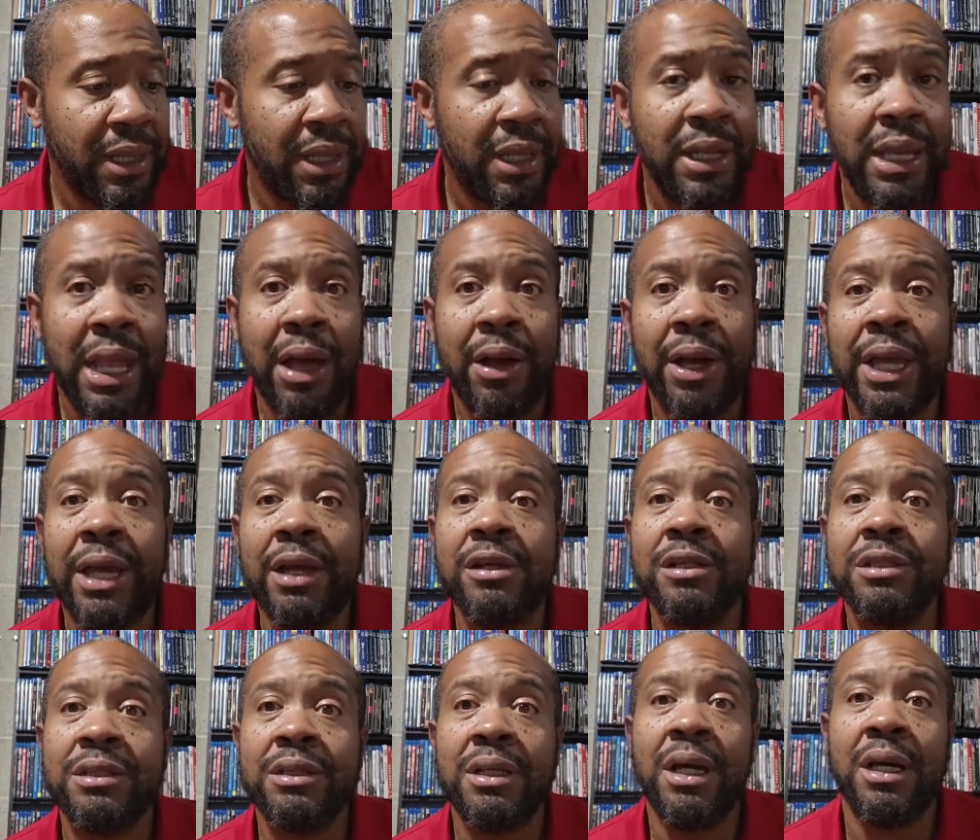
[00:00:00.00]
Now
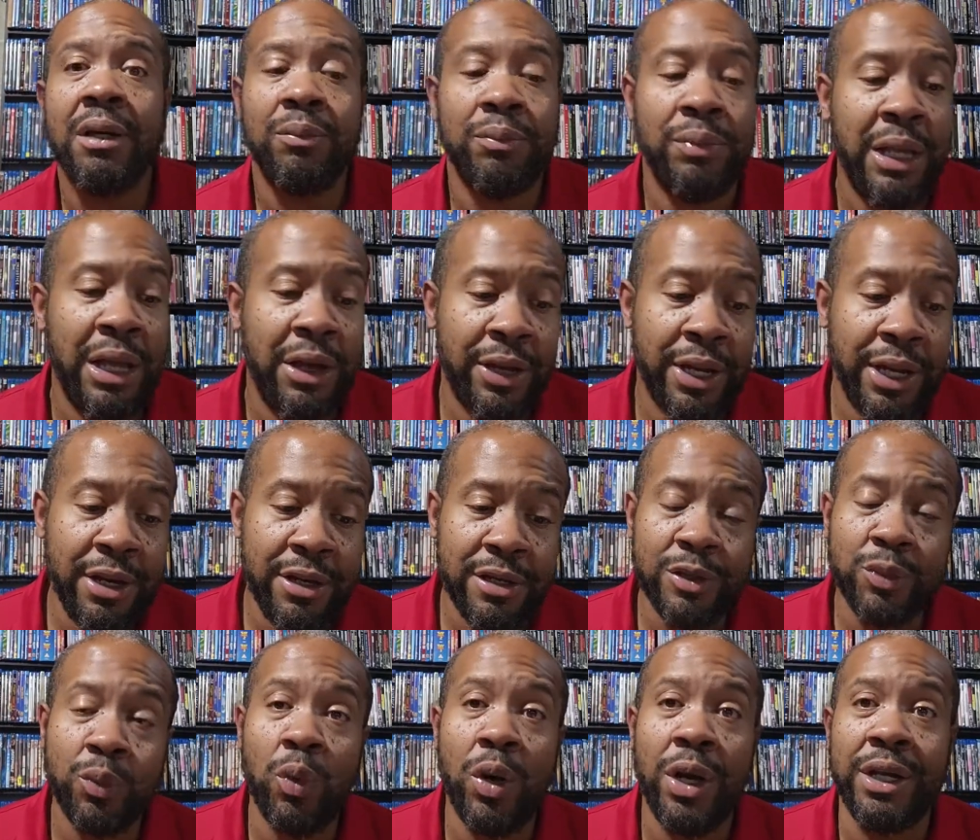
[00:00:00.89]
here's now
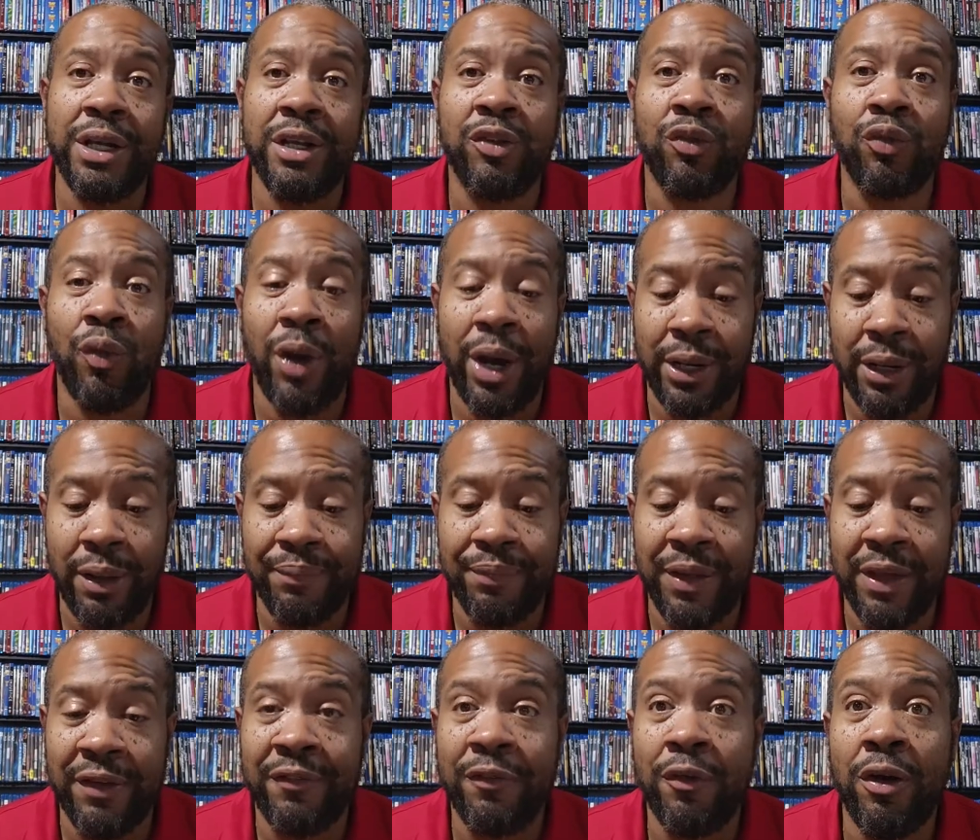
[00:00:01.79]
here's one that's right up
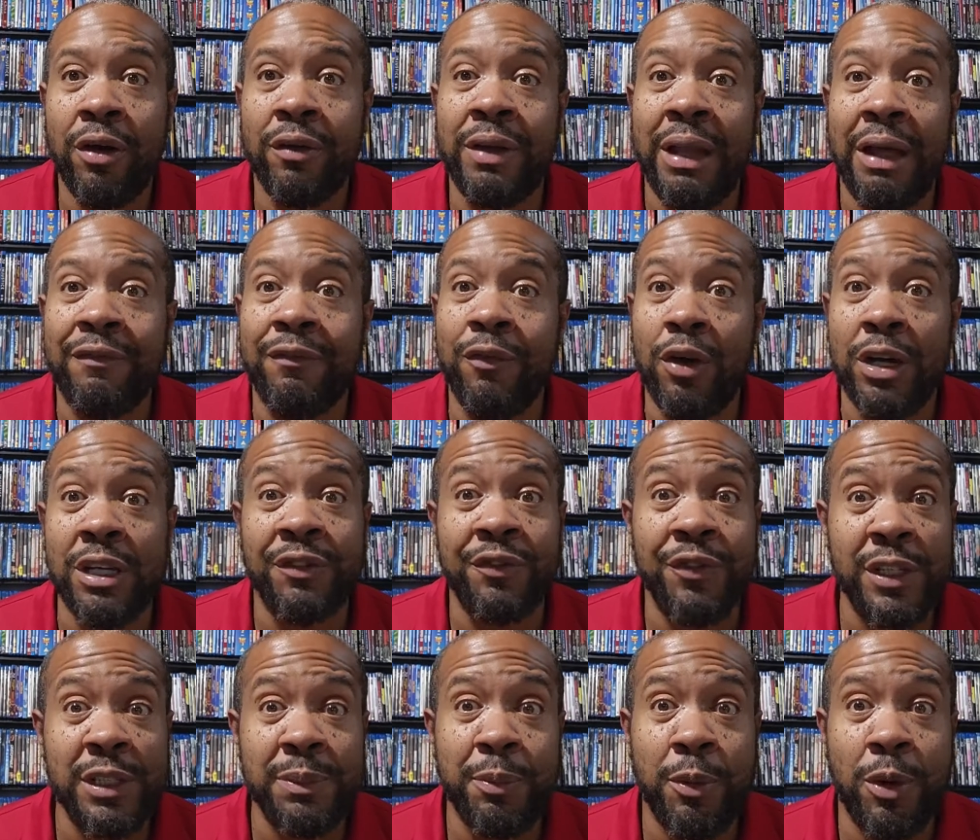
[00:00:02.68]
there. For now, far as
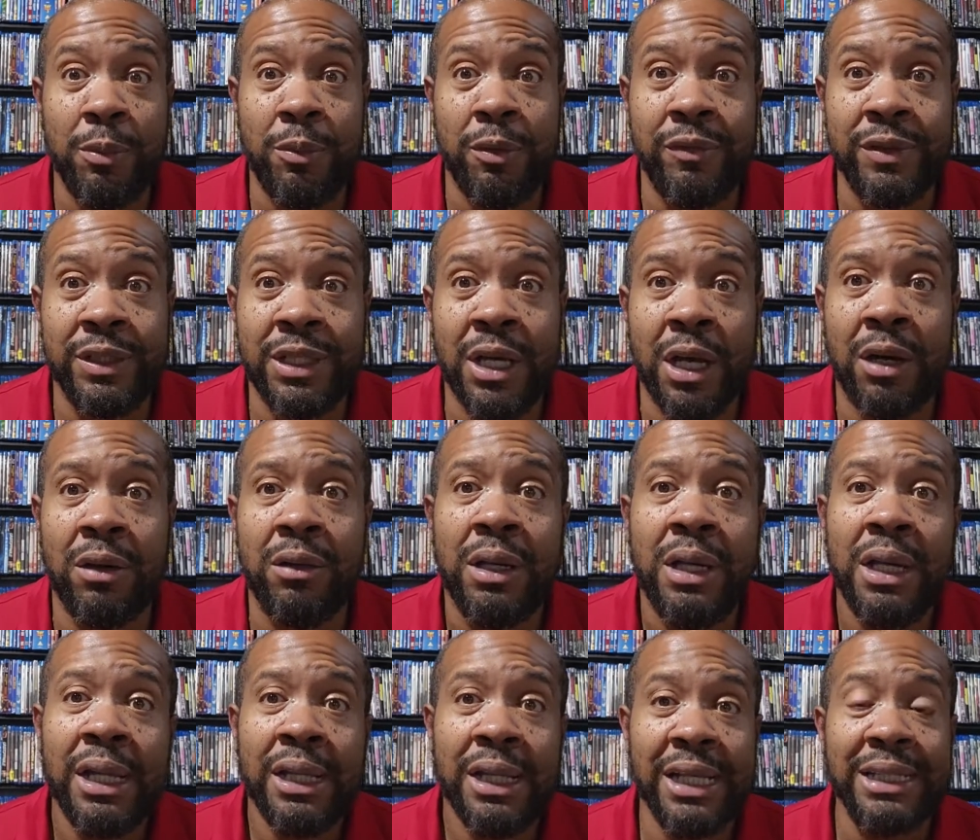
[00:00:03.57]
Fishburne movies go,
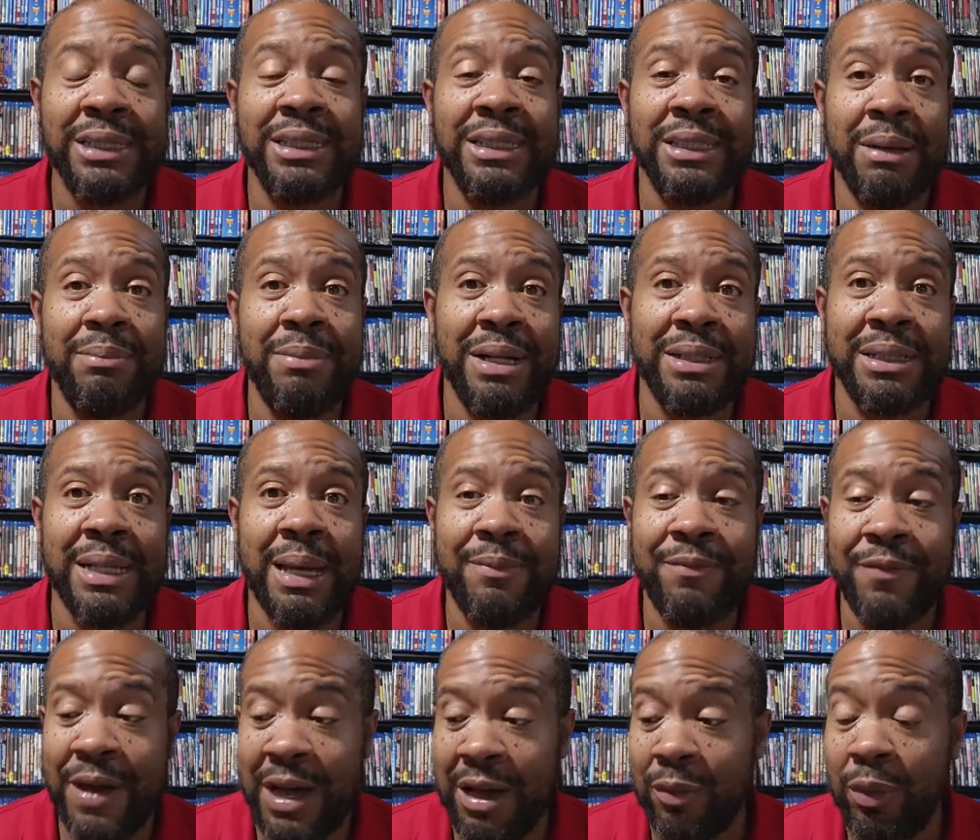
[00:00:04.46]
this is in my
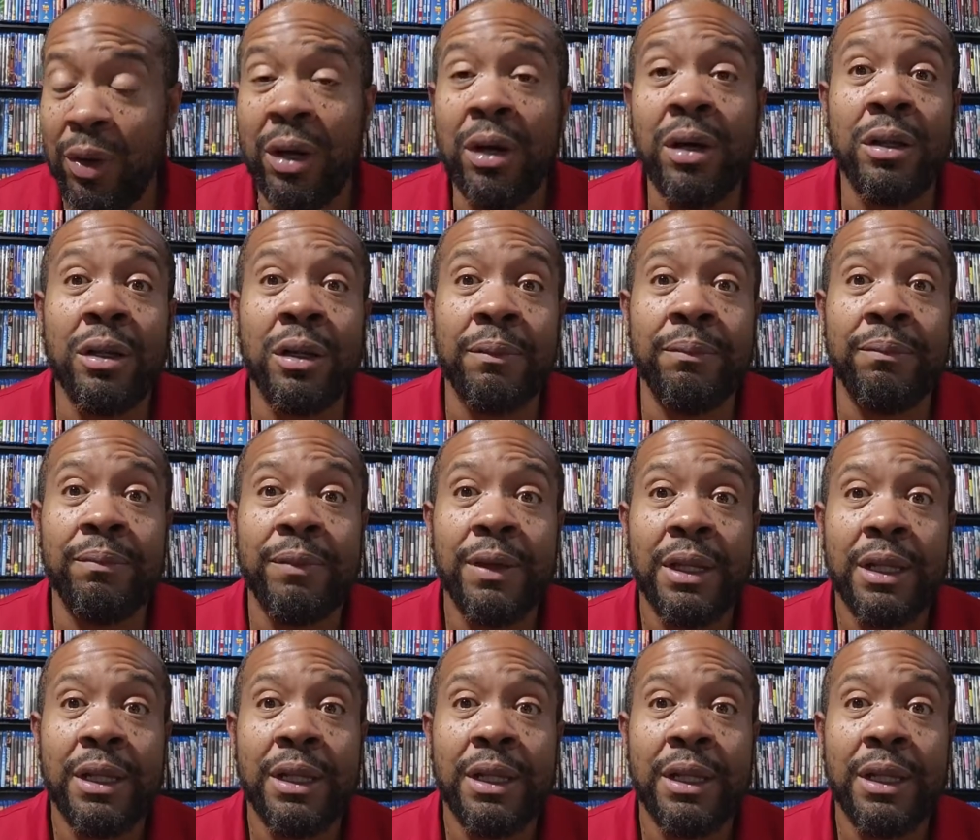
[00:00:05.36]
top five with Hoodlum.